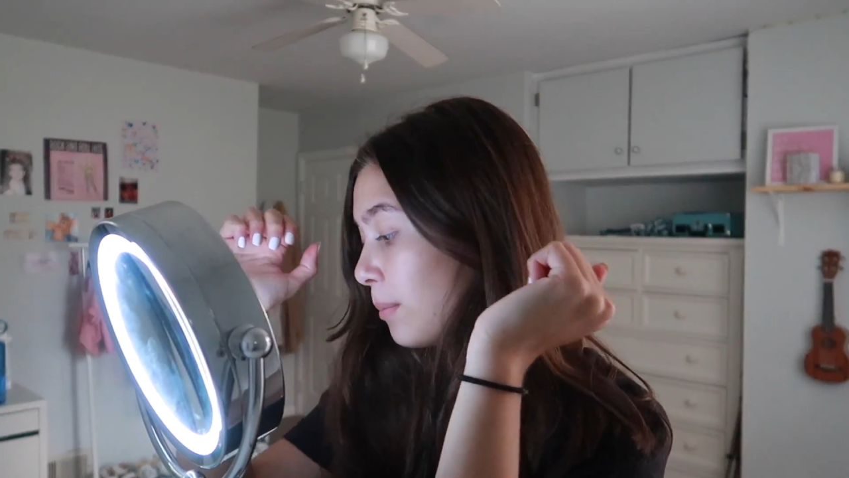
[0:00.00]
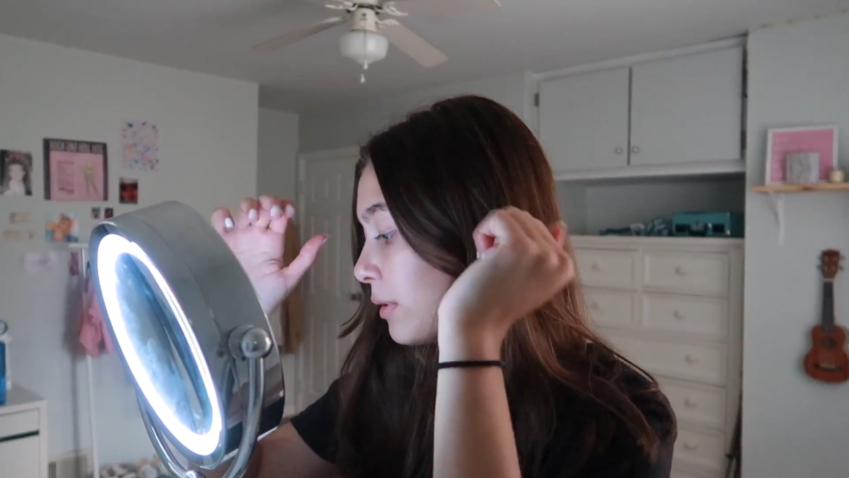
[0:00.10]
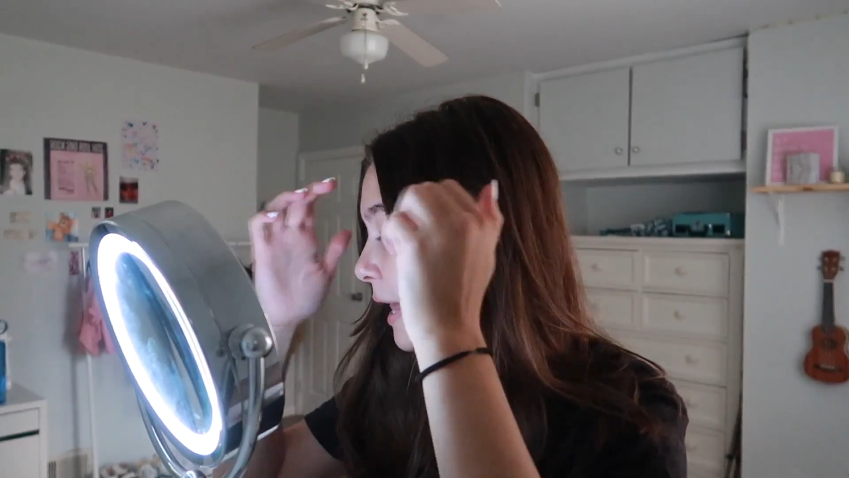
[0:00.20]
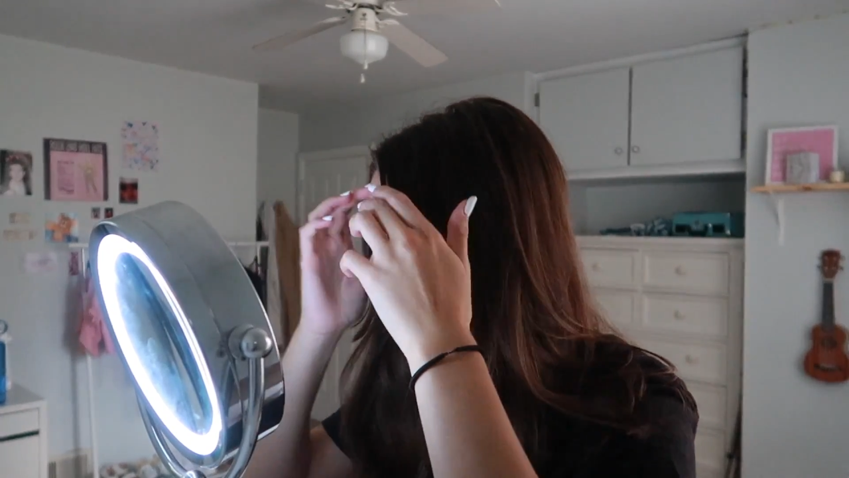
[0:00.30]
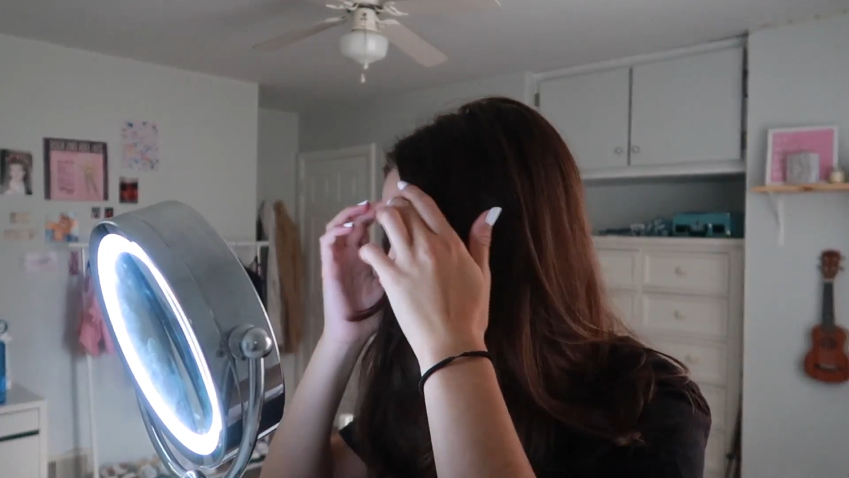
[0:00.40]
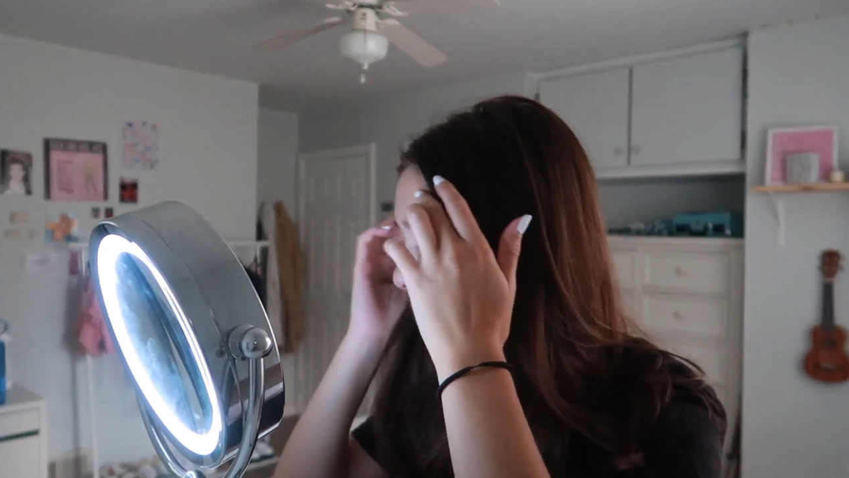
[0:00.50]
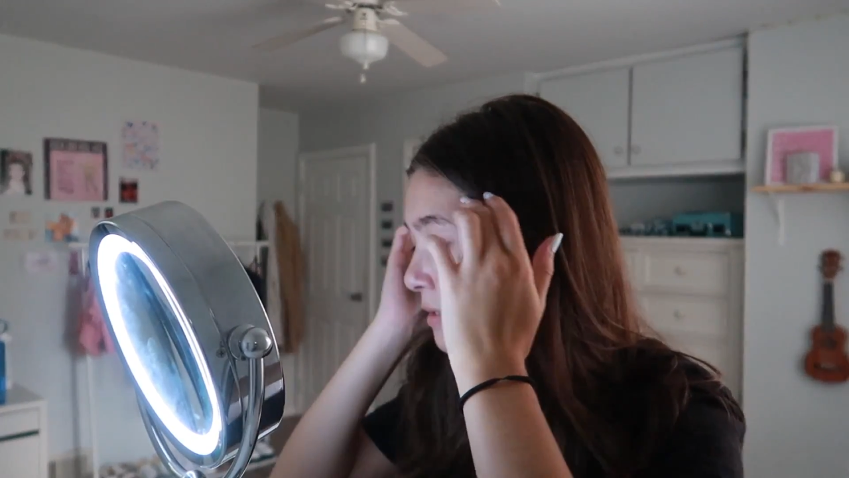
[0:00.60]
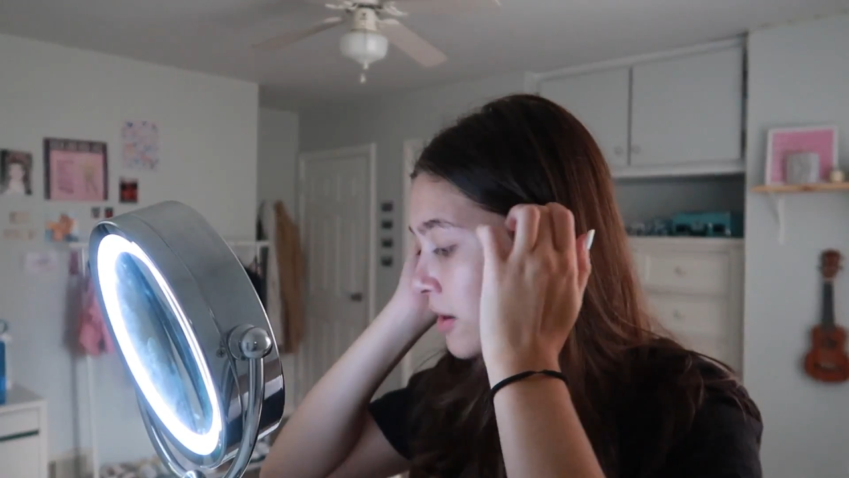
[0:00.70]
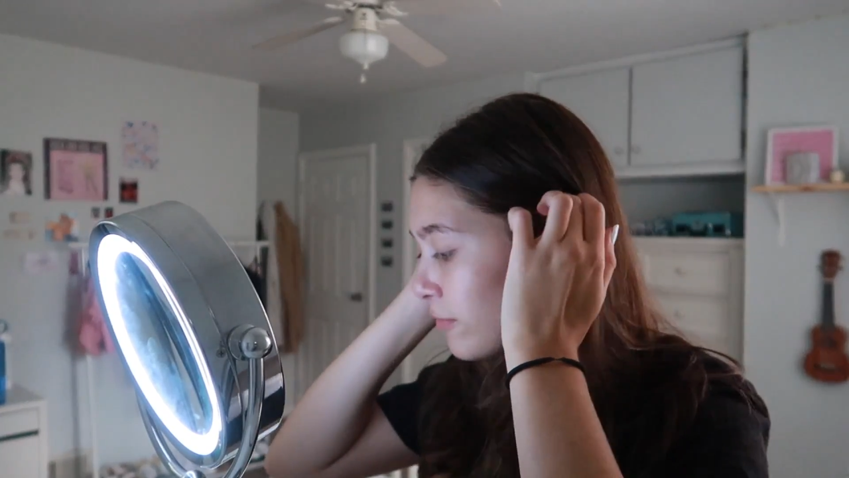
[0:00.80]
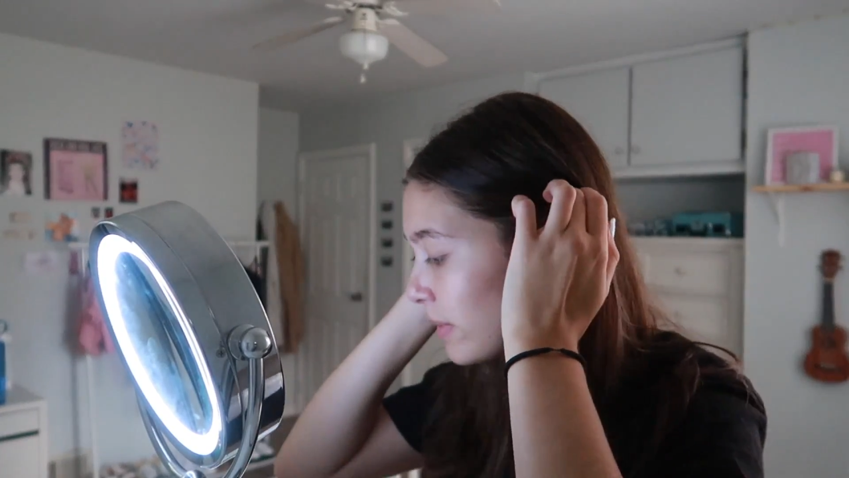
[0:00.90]

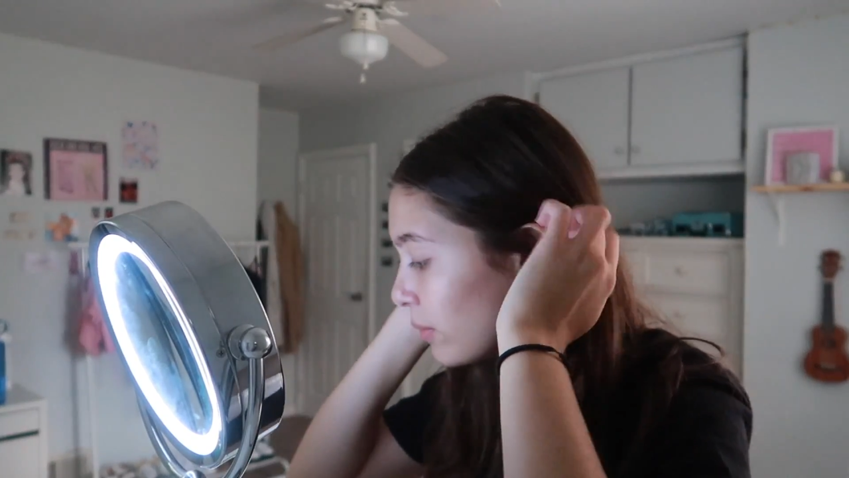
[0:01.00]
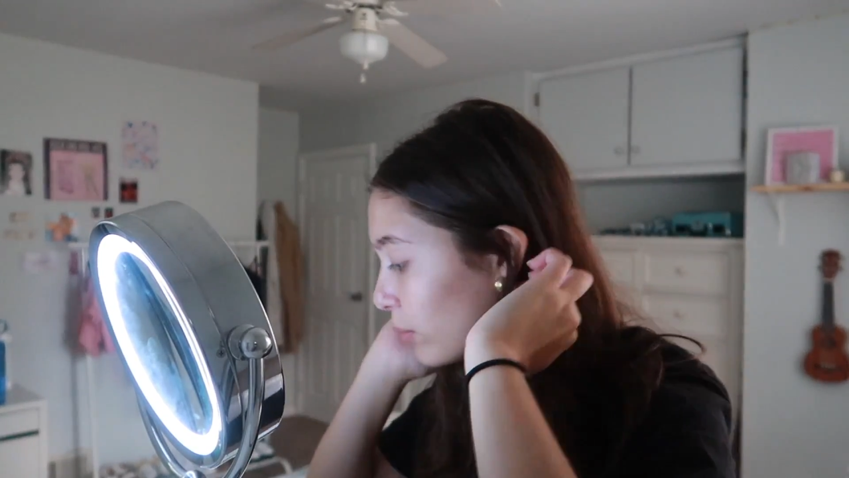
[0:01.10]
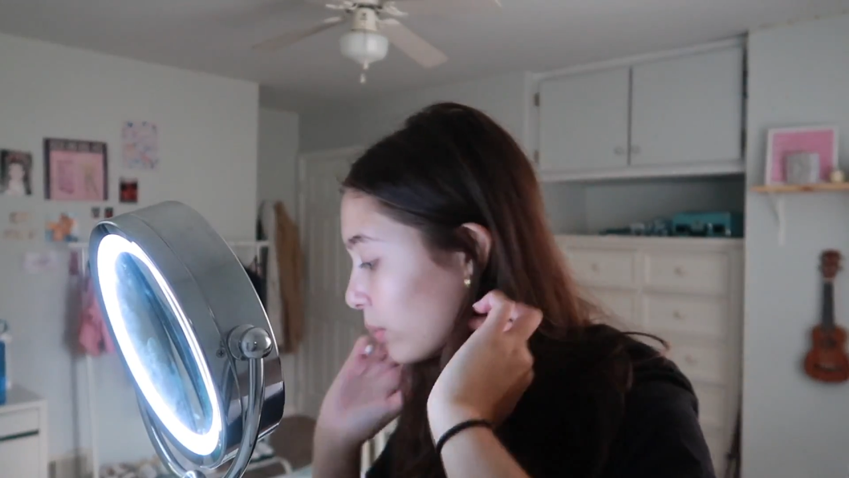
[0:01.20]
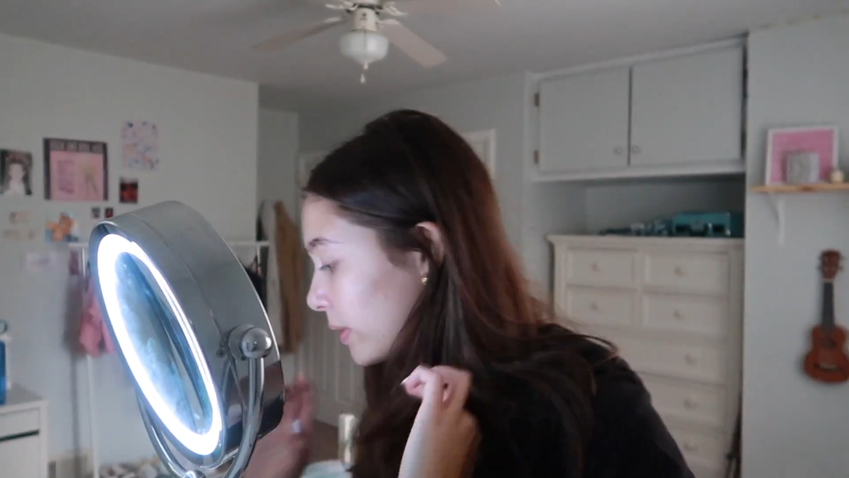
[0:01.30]
blackheads have been